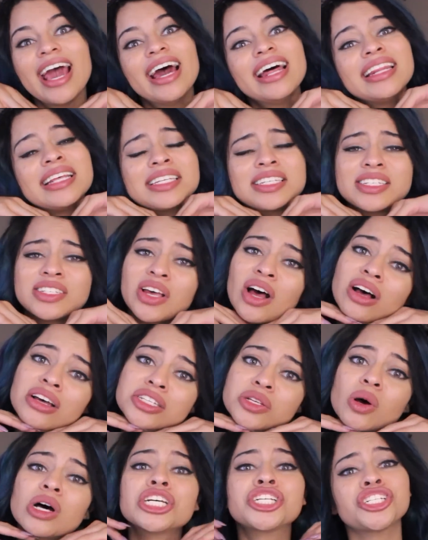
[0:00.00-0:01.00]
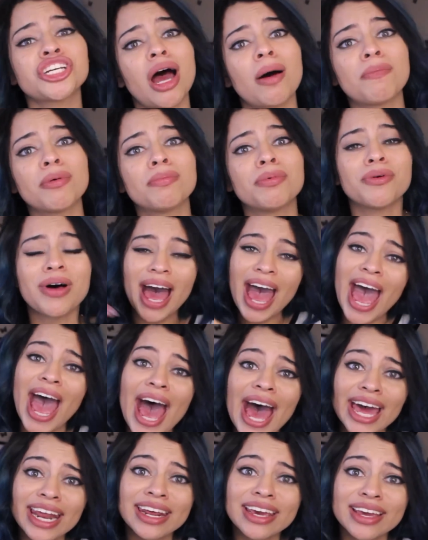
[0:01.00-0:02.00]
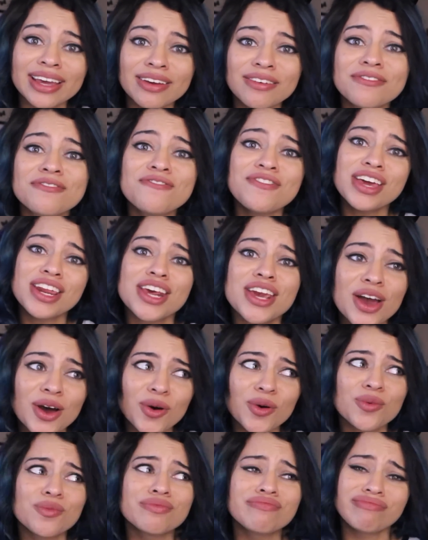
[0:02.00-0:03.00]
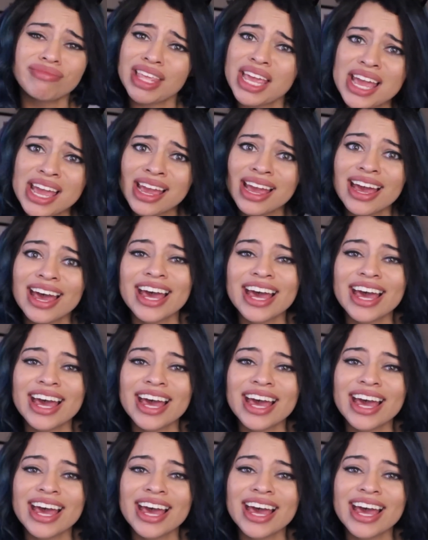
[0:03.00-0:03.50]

And this is also a shoppable ad video thing.